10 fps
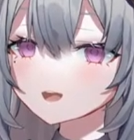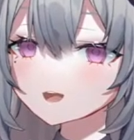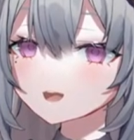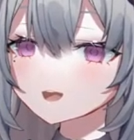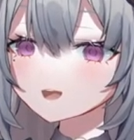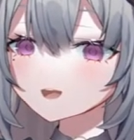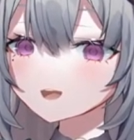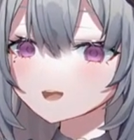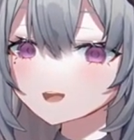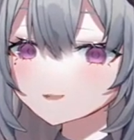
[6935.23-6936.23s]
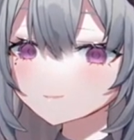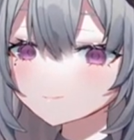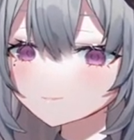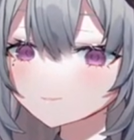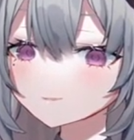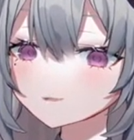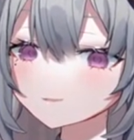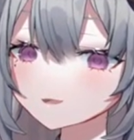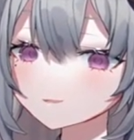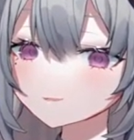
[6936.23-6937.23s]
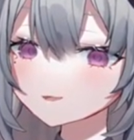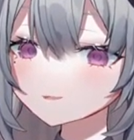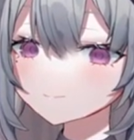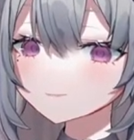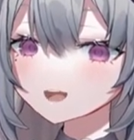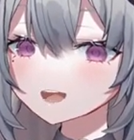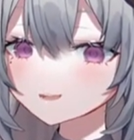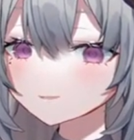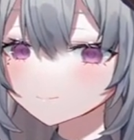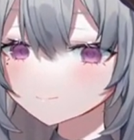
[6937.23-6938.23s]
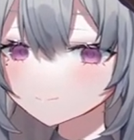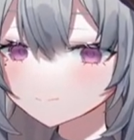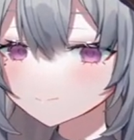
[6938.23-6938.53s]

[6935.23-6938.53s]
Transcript: Does that make sense? Sort of, yes.